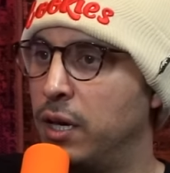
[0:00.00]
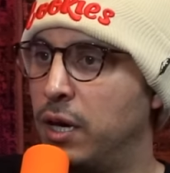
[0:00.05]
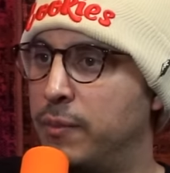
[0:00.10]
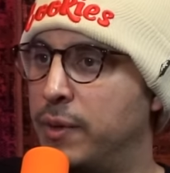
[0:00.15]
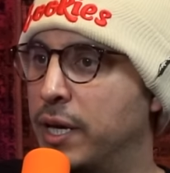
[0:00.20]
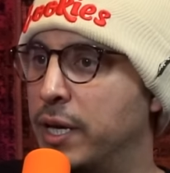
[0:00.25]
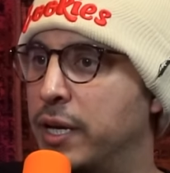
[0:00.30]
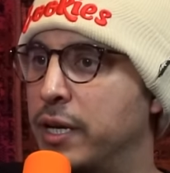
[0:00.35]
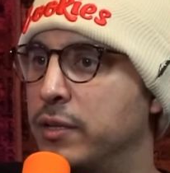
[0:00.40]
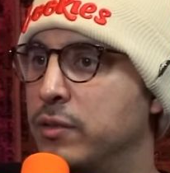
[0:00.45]
I'm
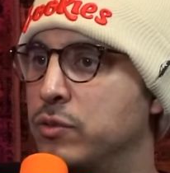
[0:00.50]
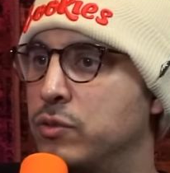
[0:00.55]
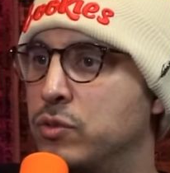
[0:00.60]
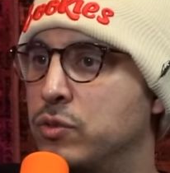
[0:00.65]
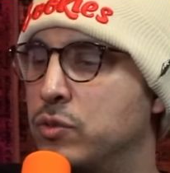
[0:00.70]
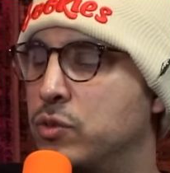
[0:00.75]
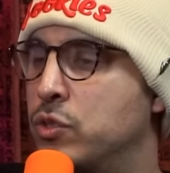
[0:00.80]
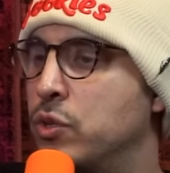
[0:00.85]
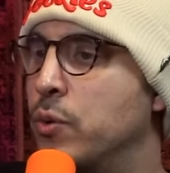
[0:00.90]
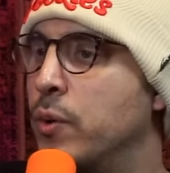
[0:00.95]
not gonna
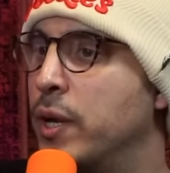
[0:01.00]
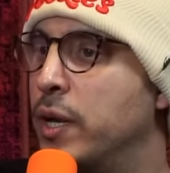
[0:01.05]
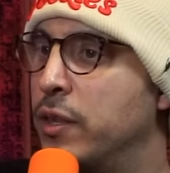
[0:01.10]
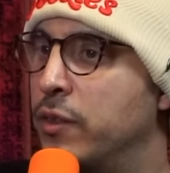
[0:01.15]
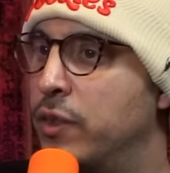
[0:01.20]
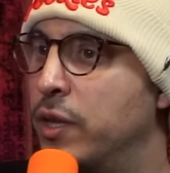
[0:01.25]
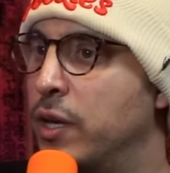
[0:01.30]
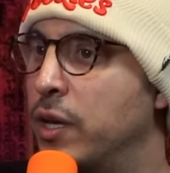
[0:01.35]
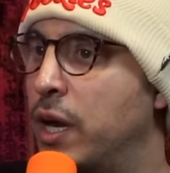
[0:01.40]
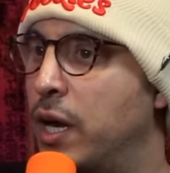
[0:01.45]
do
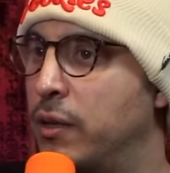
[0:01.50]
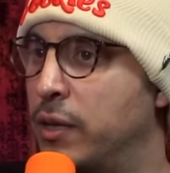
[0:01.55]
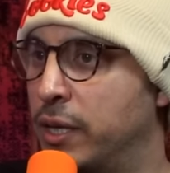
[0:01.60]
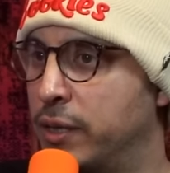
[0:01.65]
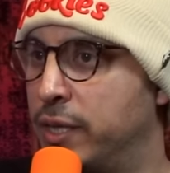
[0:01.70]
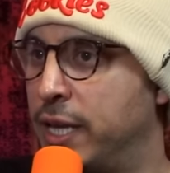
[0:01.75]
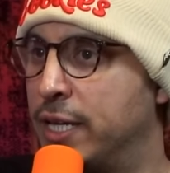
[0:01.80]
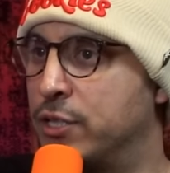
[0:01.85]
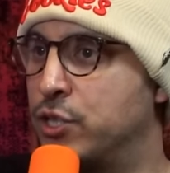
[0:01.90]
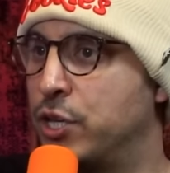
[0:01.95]
anything. I
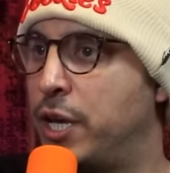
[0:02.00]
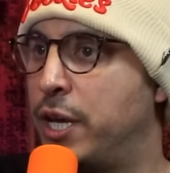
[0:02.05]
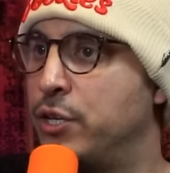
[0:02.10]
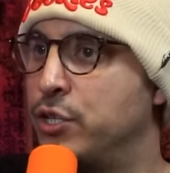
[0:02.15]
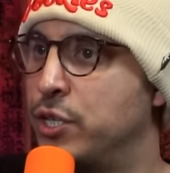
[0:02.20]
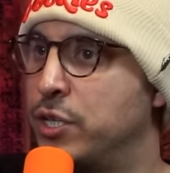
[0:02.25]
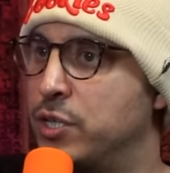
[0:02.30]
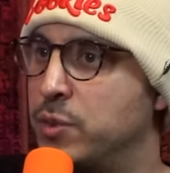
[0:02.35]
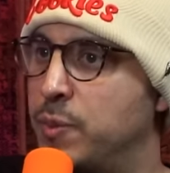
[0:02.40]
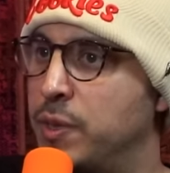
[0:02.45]
like the
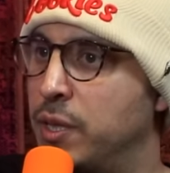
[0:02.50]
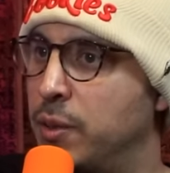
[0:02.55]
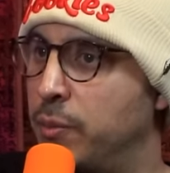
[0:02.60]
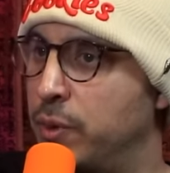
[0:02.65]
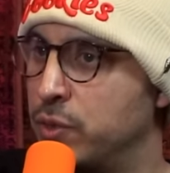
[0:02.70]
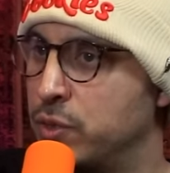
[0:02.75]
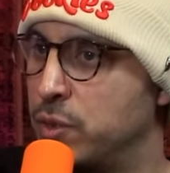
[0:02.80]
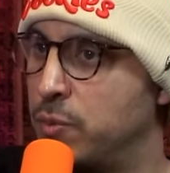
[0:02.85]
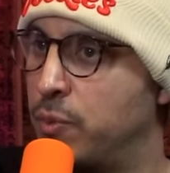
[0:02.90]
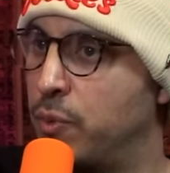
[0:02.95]
education has been the
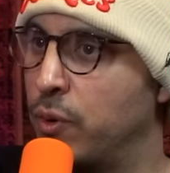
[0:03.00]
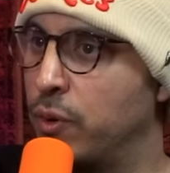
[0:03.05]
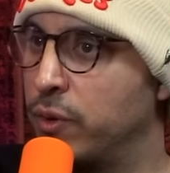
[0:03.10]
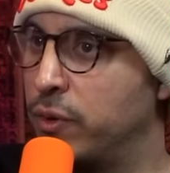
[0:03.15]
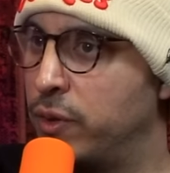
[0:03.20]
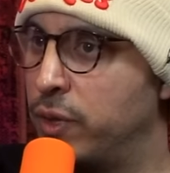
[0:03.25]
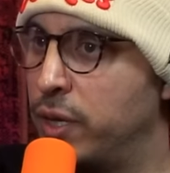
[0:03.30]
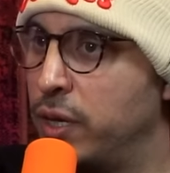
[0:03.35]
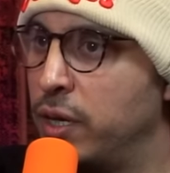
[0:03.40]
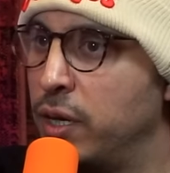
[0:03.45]
most
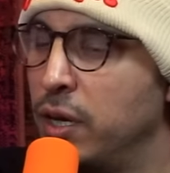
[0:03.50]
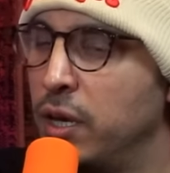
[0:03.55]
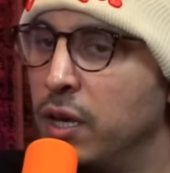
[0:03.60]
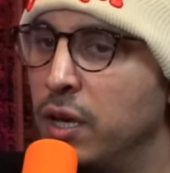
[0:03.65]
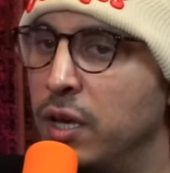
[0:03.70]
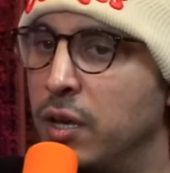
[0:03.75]
important thing.